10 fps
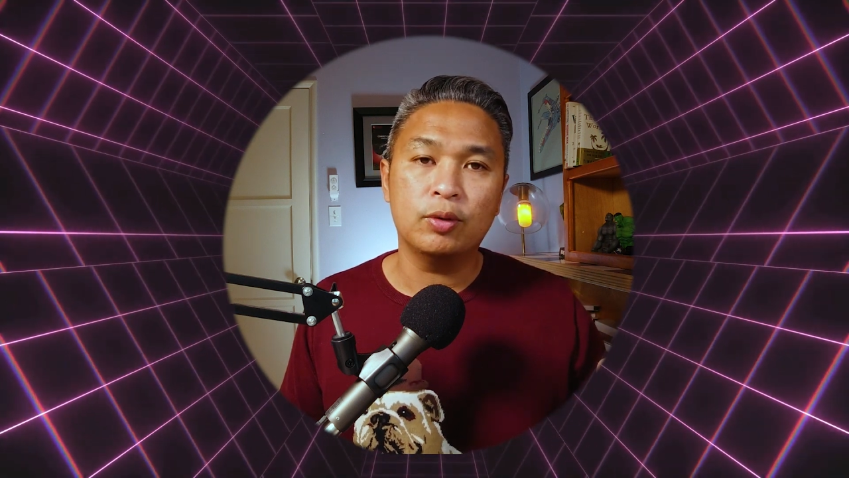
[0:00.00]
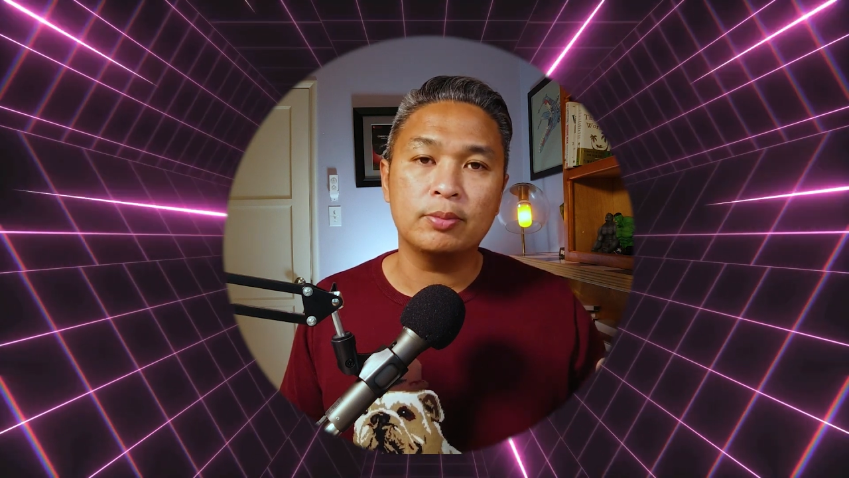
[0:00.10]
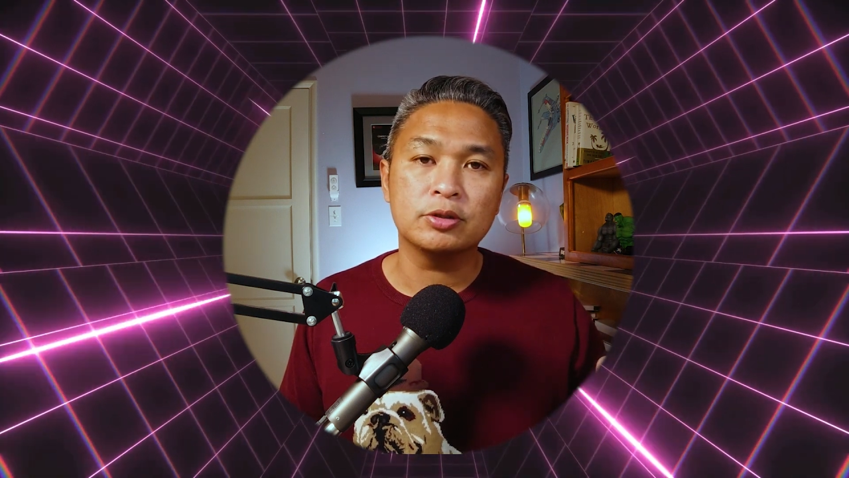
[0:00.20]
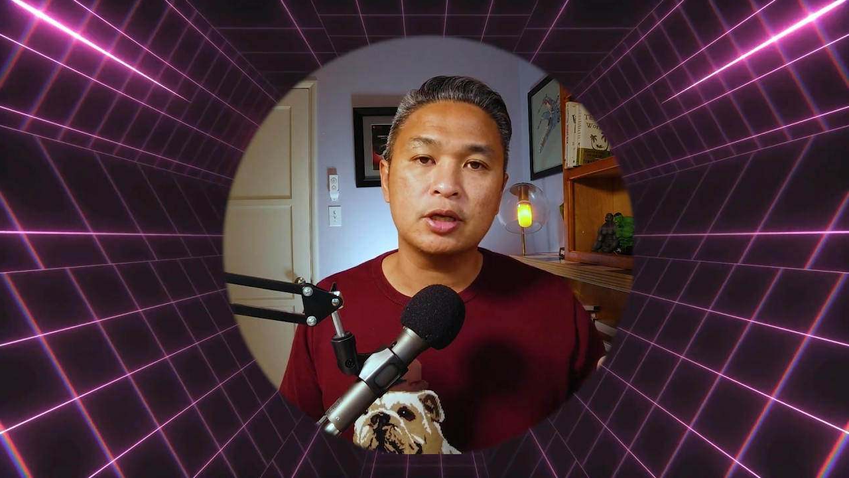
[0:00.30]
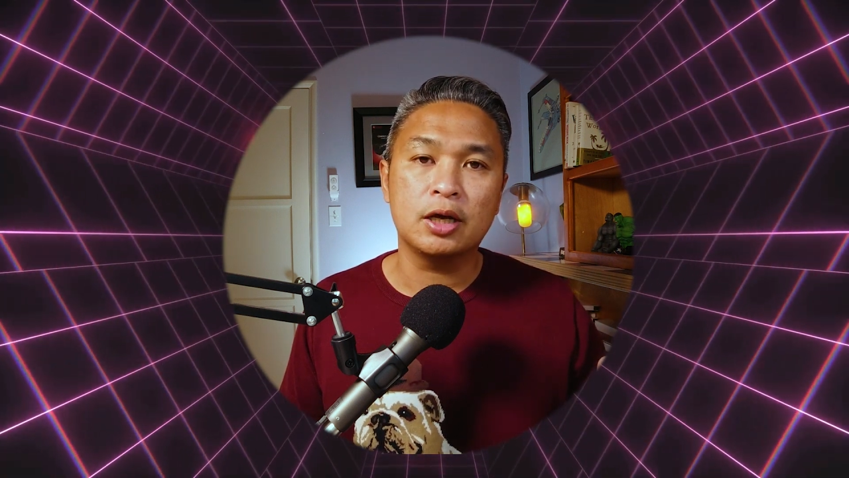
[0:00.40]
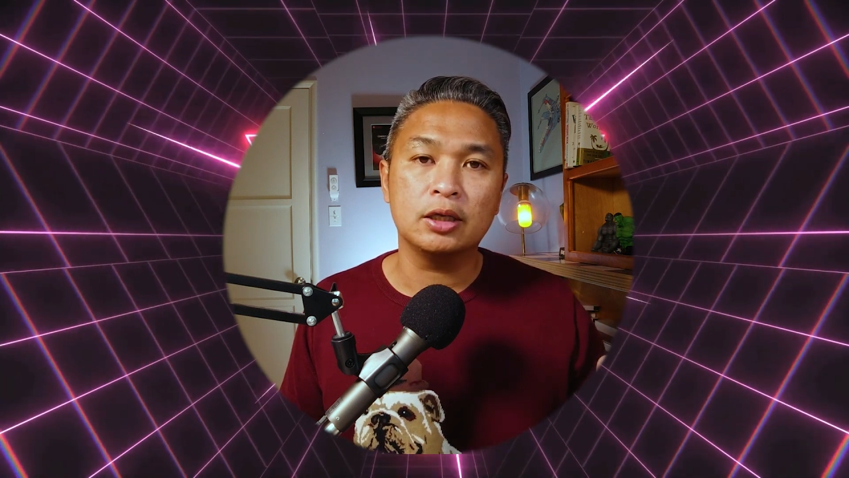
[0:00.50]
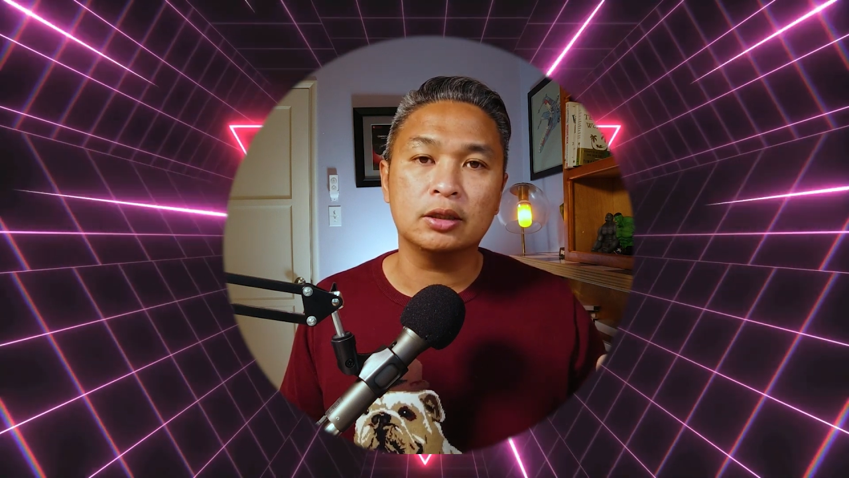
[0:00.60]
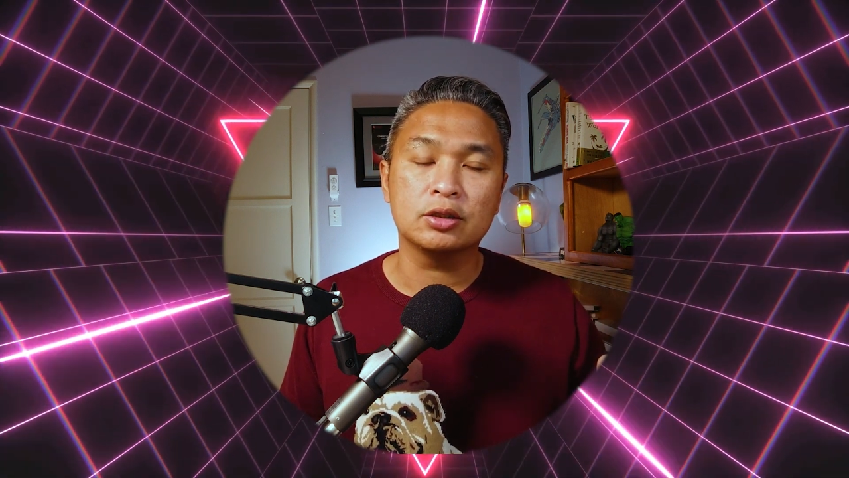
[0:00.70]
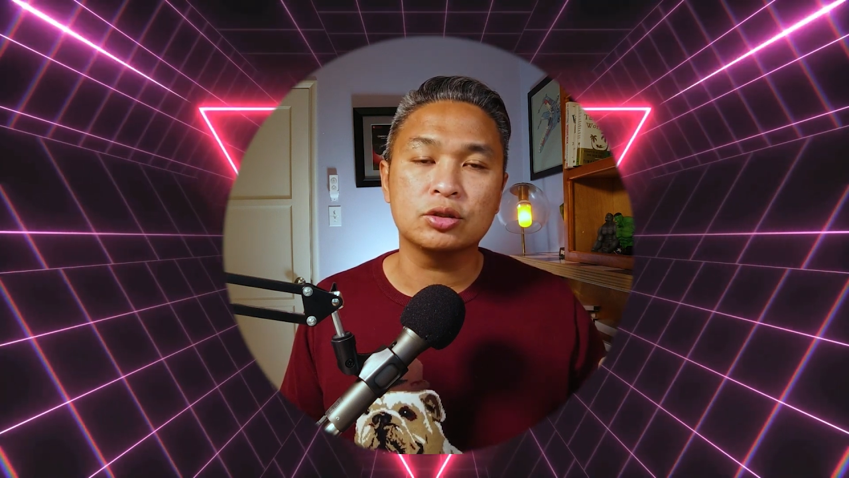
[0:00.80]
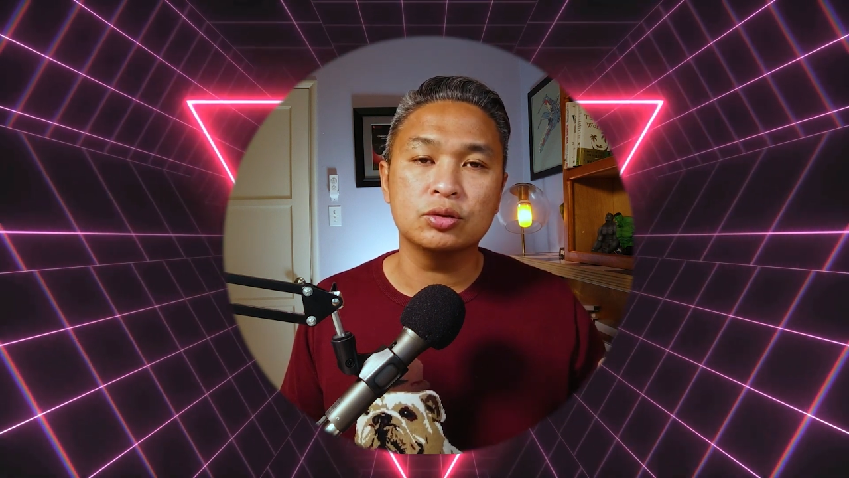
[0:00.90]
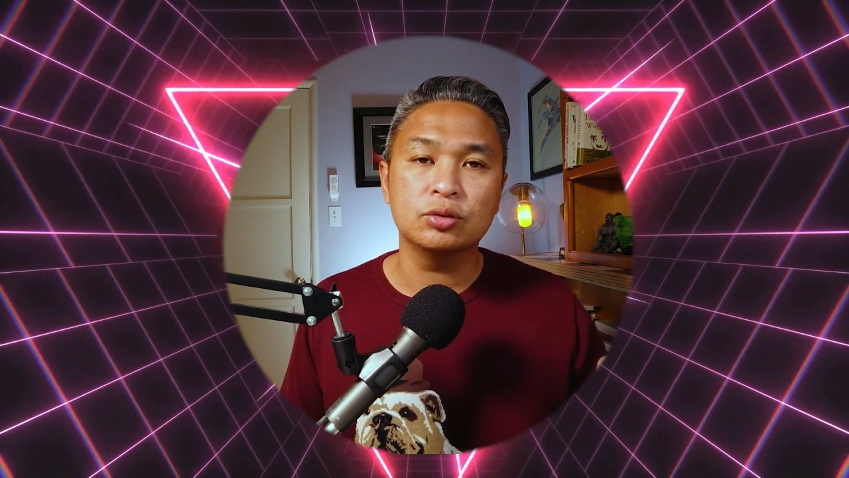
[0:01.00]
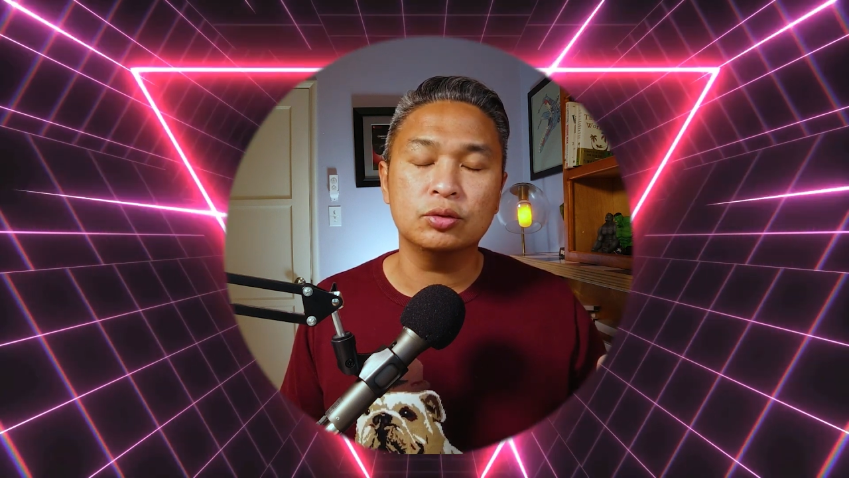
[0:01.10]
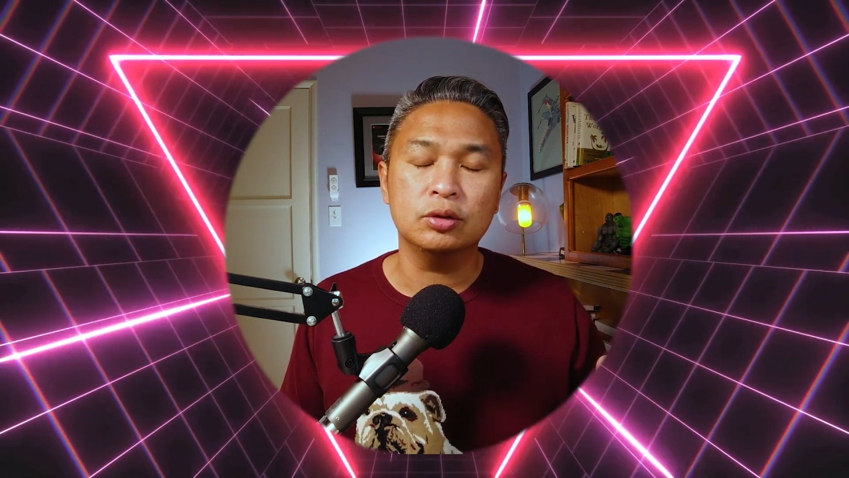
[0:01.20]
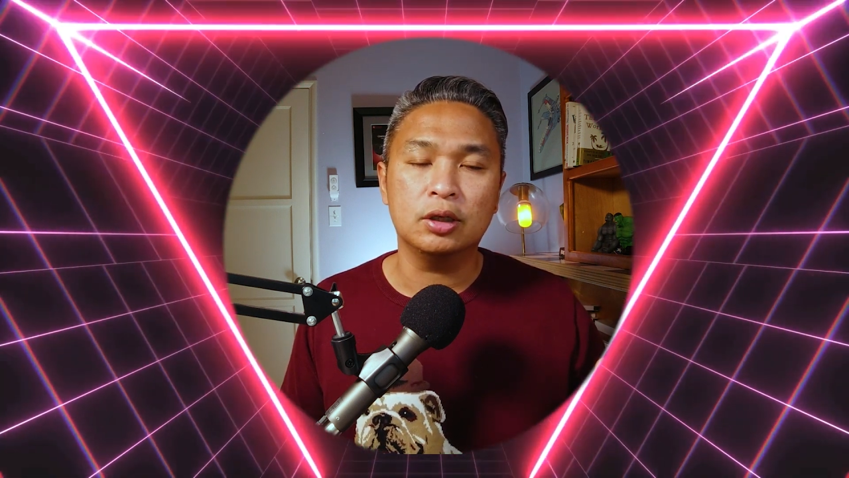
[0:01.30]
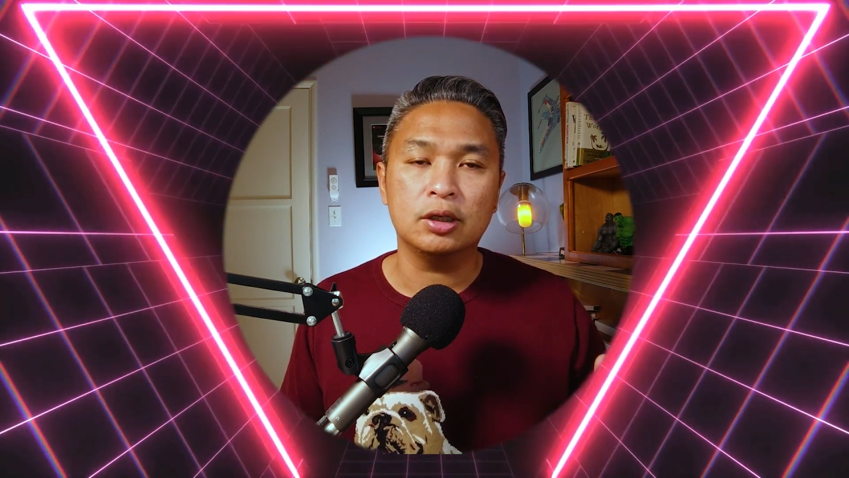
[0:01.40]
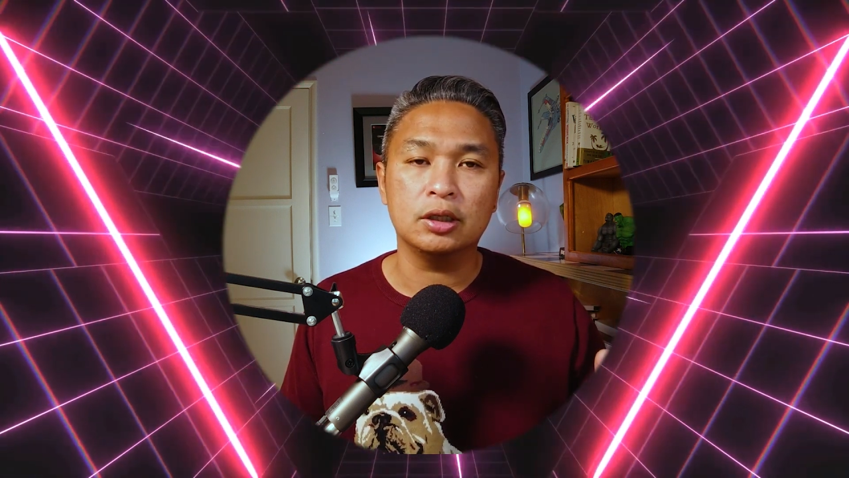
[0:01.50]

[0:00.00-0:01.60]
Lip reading: website soon.